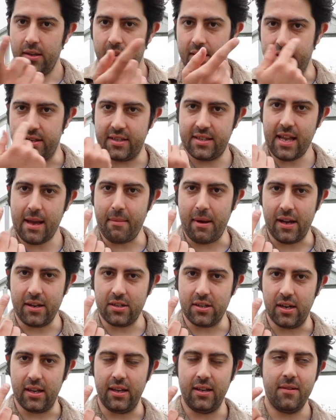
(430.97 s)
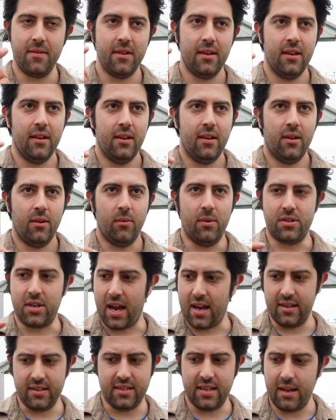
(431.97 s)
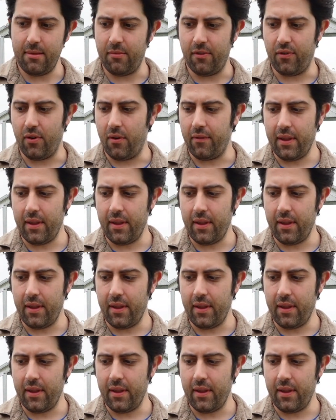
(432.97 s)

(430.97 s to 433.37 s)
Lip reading: the stem actually, which I hadn't seen before.